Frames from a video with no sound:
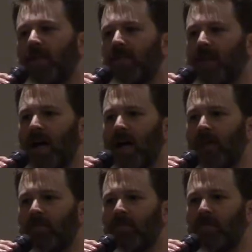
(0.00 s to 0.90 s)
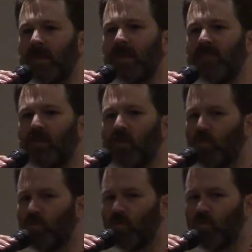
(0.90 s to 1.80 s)
at a time. If
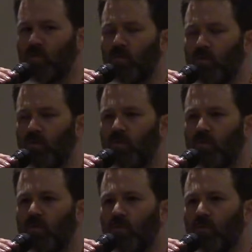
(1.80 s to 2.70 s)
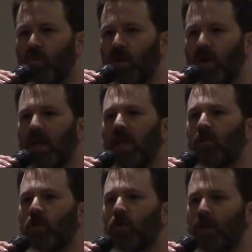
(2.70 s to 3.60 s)
you
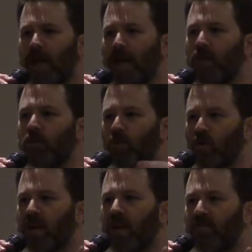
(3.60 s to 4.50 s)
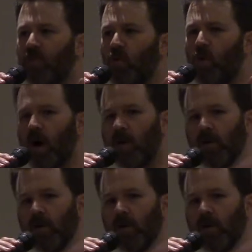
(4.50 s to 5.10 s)
if you're good at it, you've worked at it for a while,